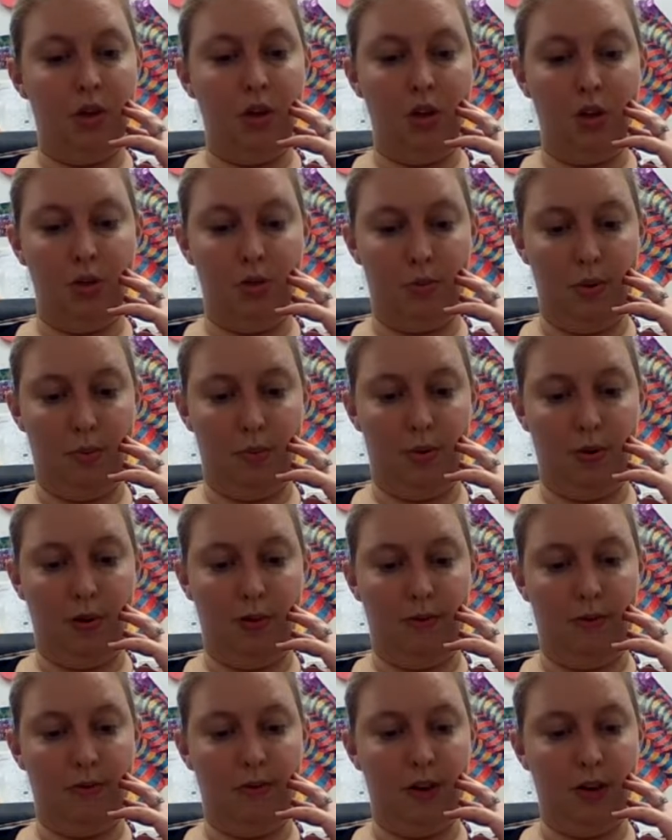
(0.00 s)
You'd be put a
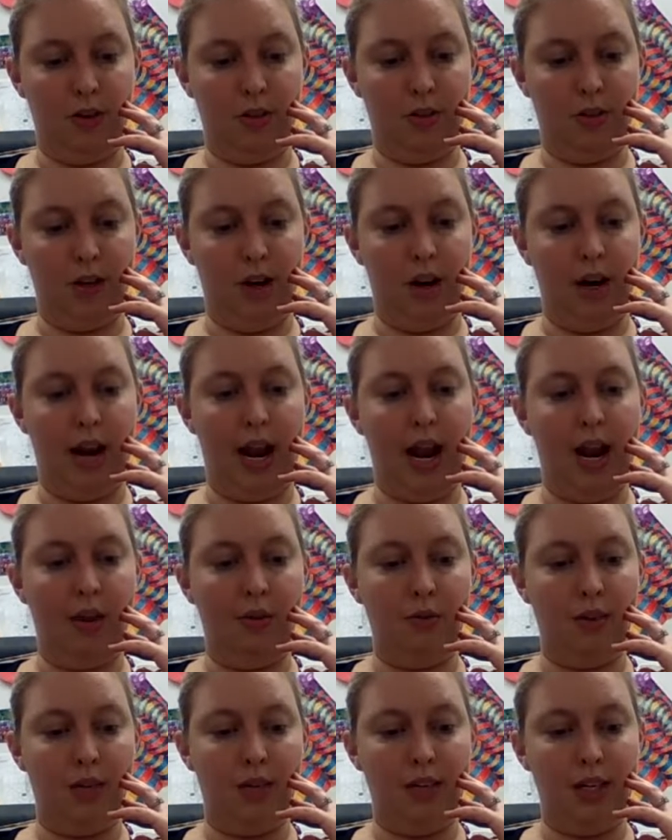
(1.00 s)
fierce young
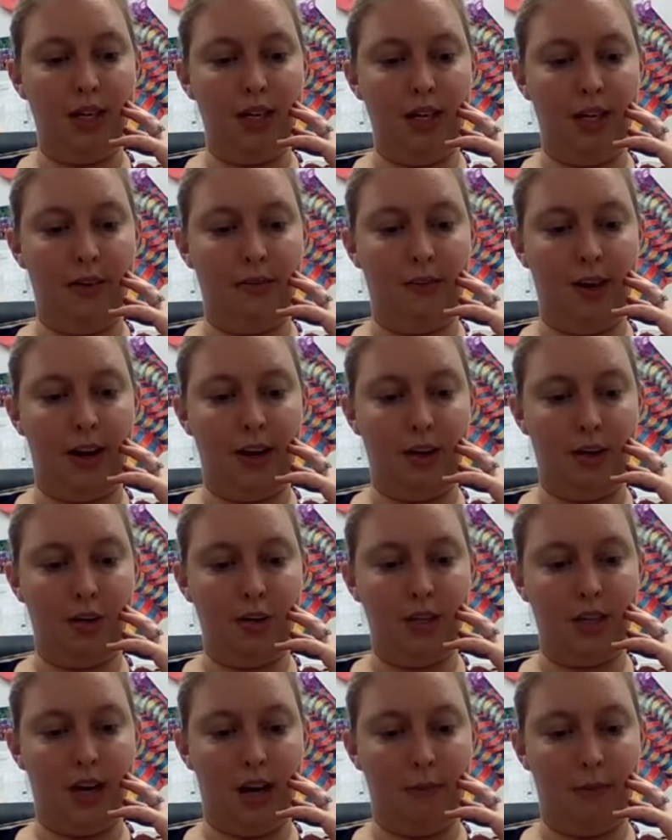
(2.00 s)
hound indeed if at your
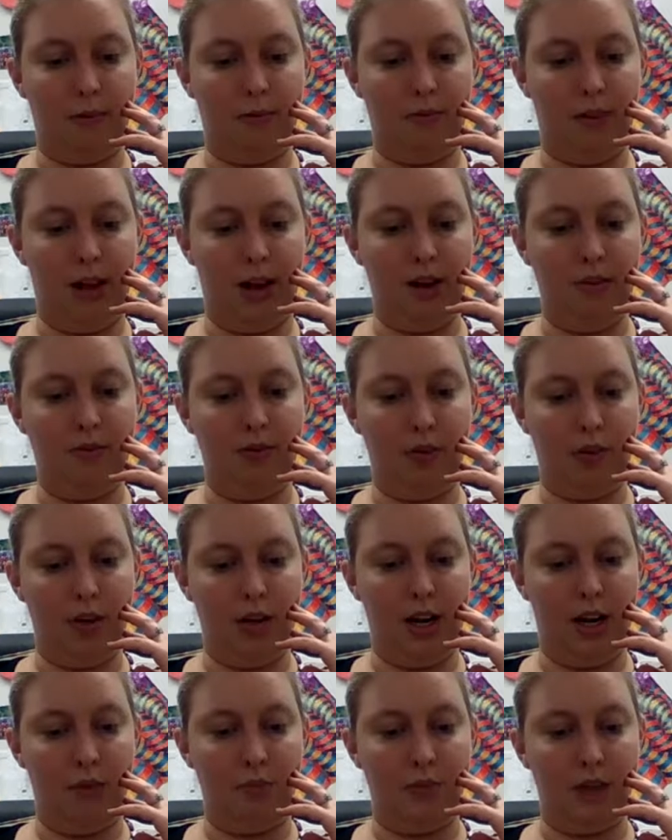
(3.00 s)
time of life you
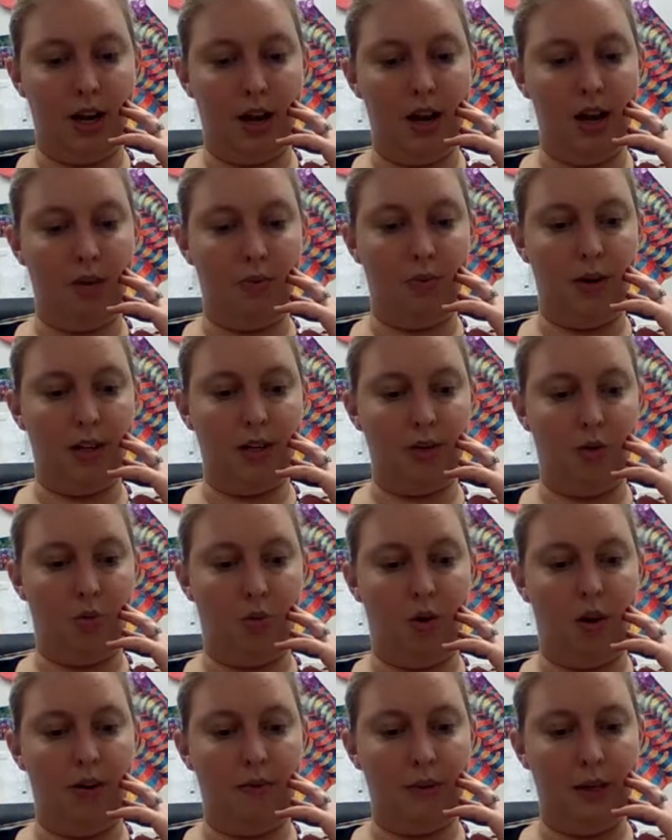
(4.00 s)
could help to hunt a wretched
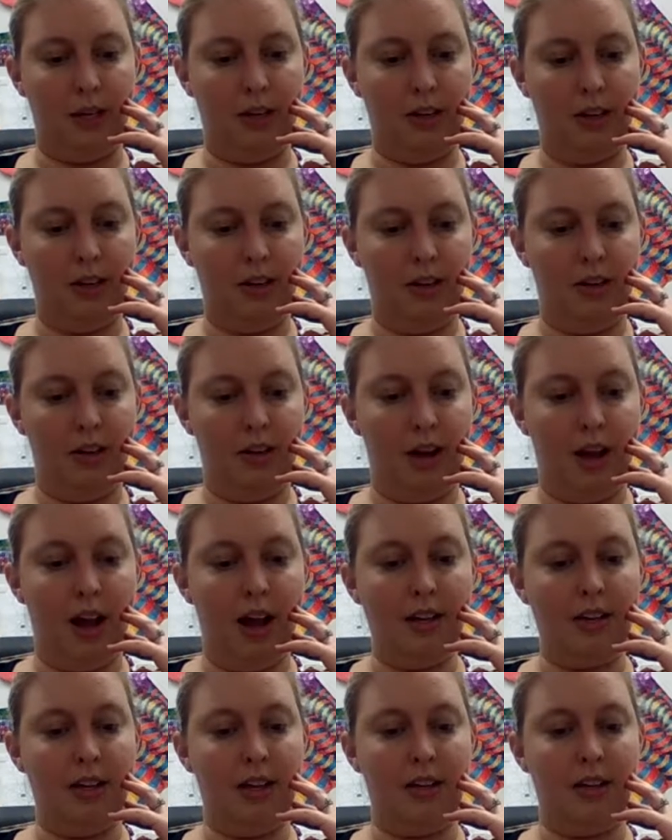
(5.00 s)
varmint,
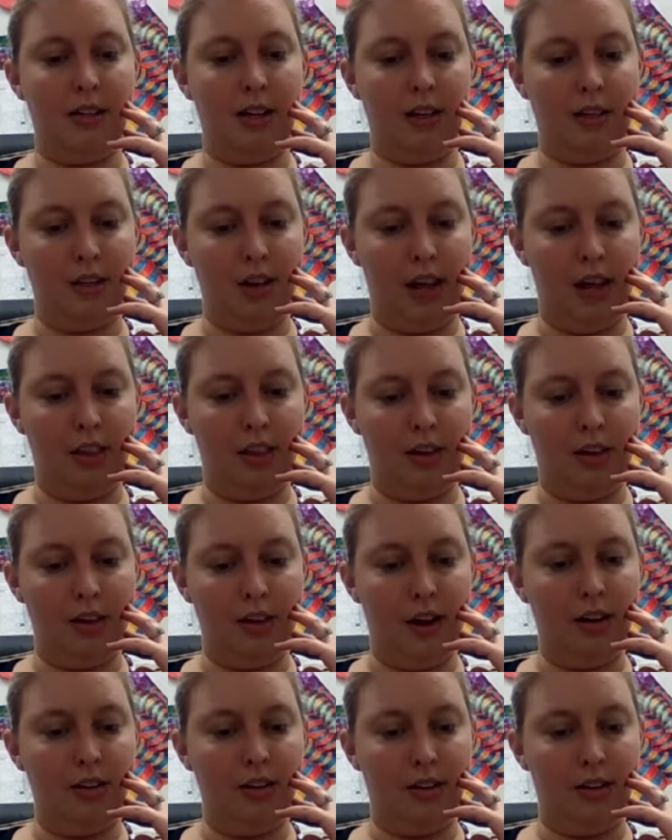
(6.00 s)
hunted as near death and
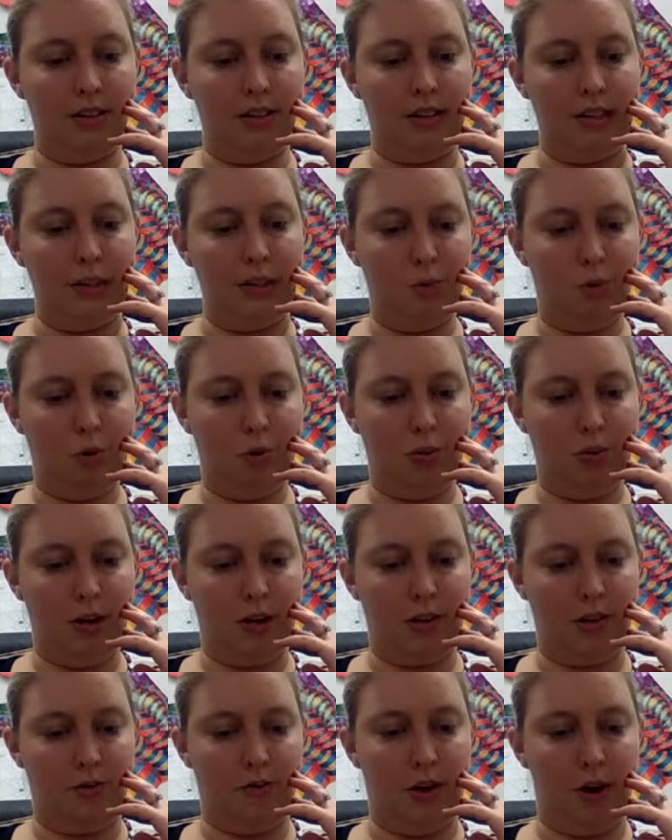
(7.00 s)
dunghill as this poor
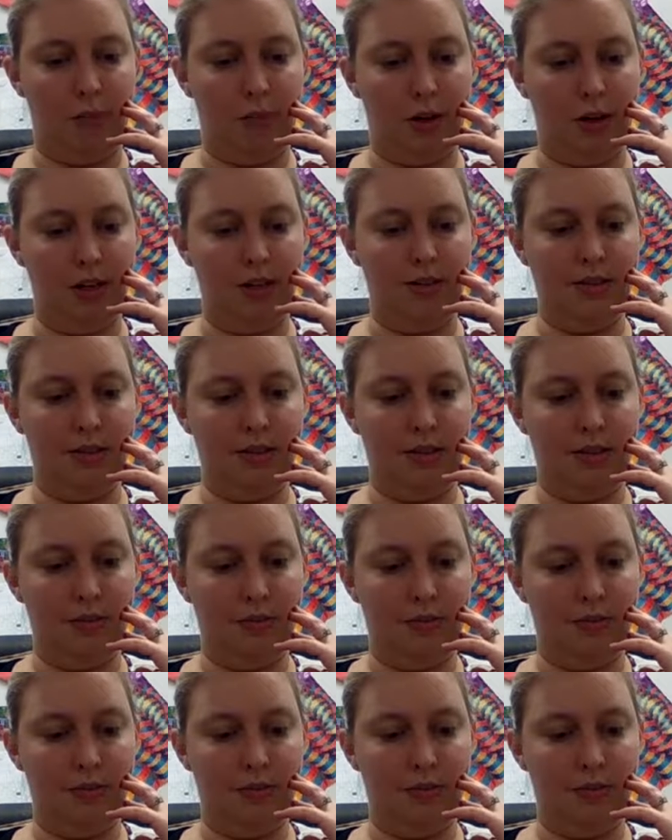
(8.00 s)
wretched varmint is."